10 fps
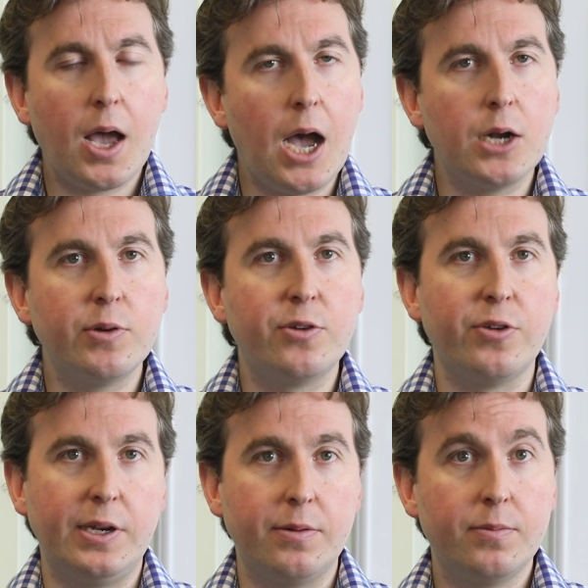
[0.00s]
How do we
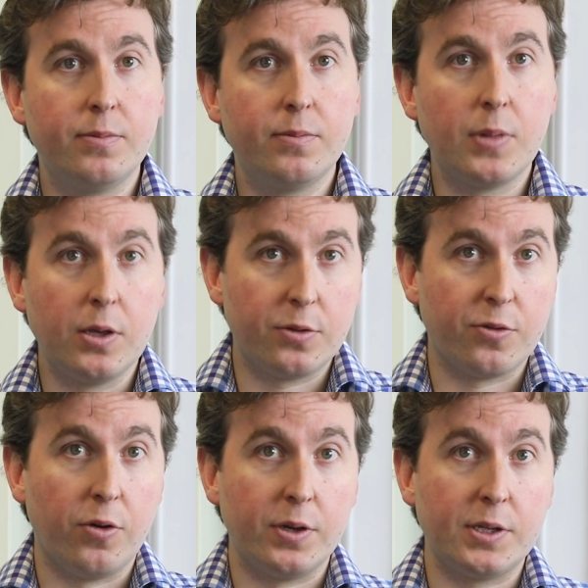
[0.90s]
treat?
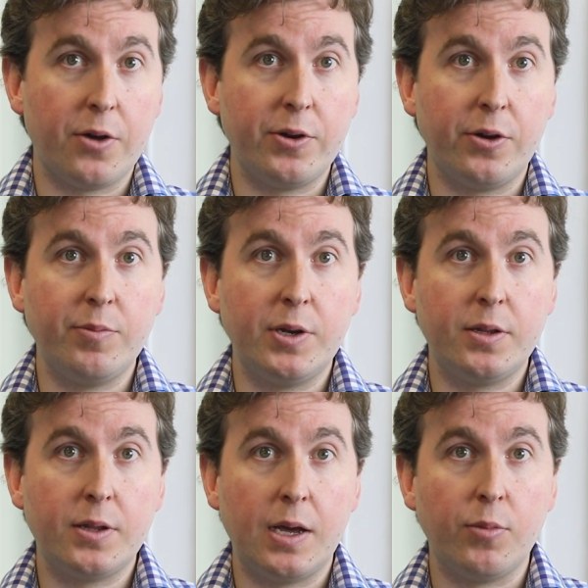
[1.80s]
Strong steroid
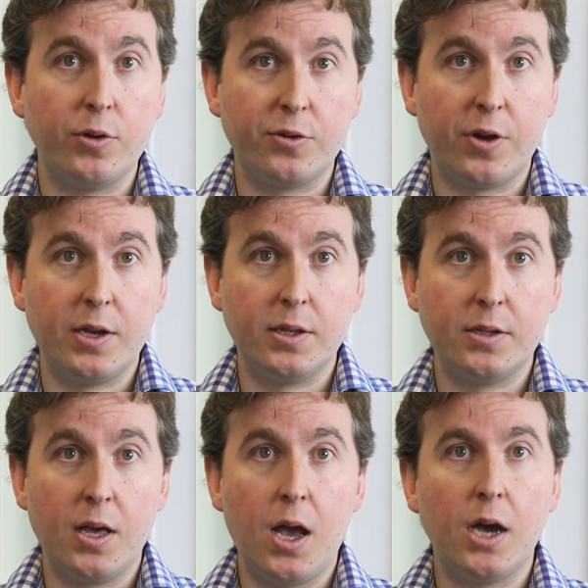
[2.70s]
ointments and
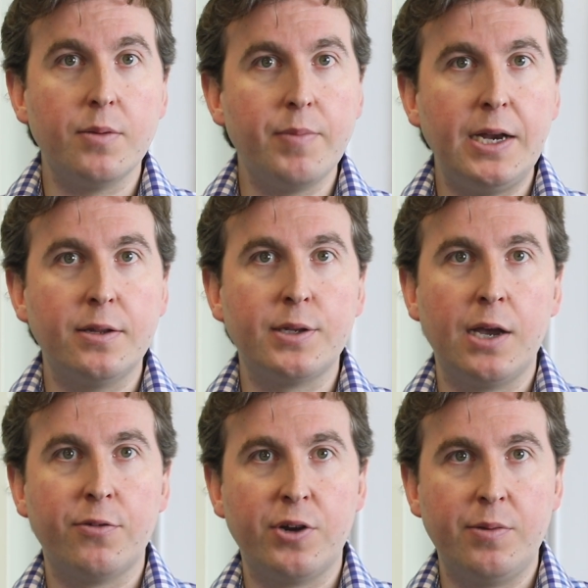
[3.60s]
moisturisers are the
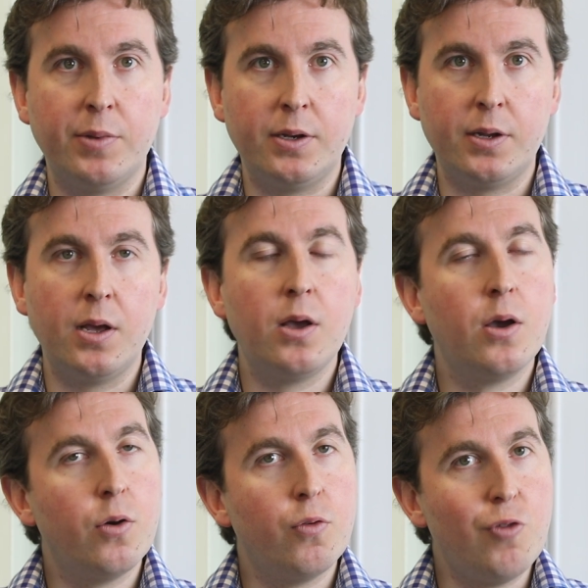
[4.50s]
mainstay of treatment.
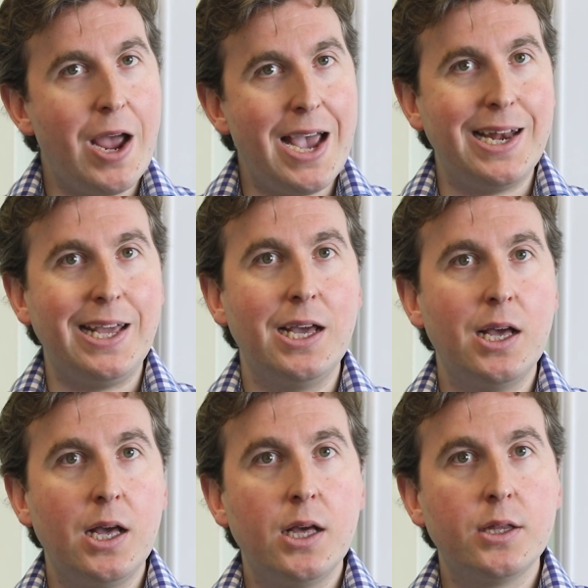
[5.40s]
Rarely,
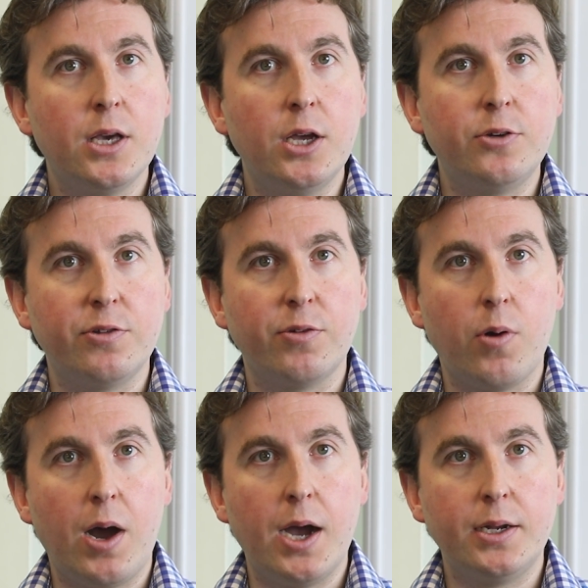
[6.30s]
surgery is
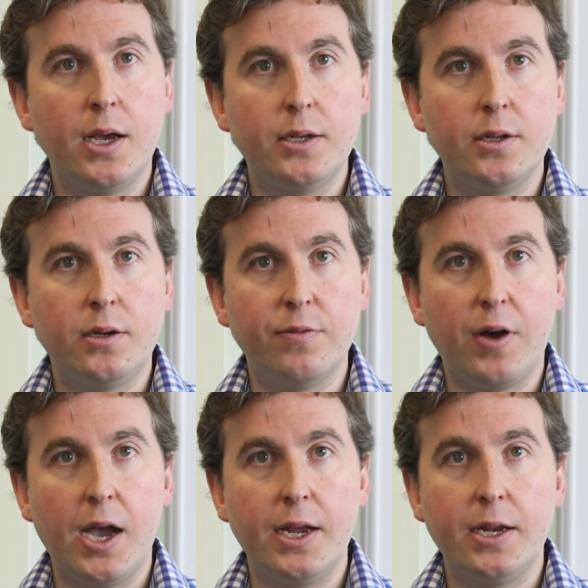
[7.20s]
required to
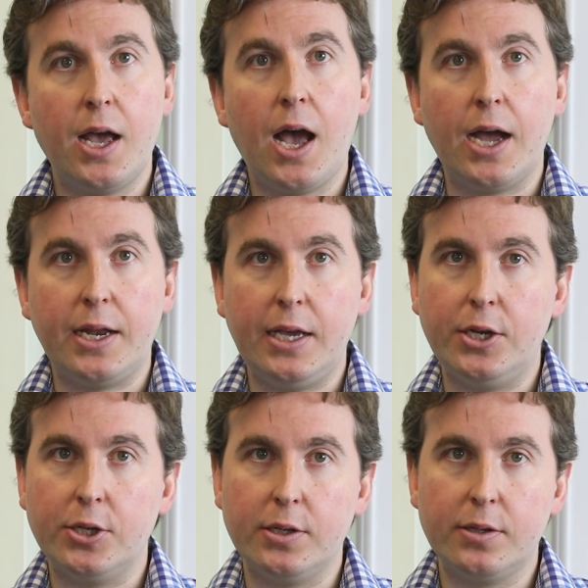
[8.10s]
divide
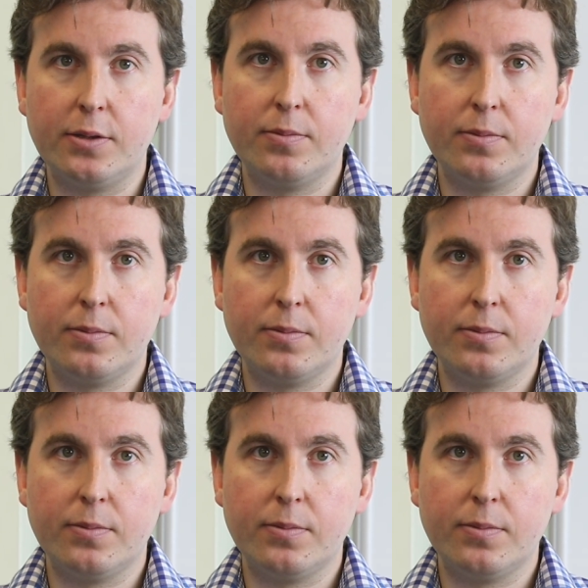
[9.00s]
adhesions.